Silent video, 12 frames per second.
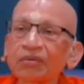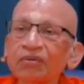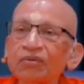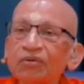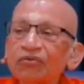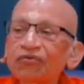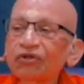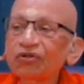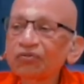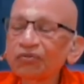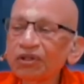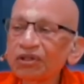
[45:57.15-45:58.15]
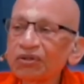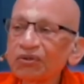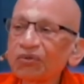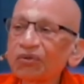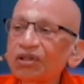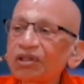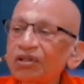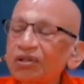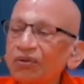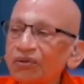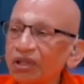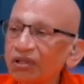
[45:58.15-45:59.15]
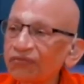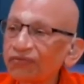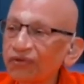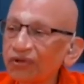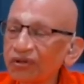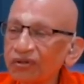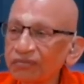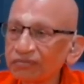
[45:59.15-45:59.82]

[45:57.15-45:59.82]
So we should be slowly looking for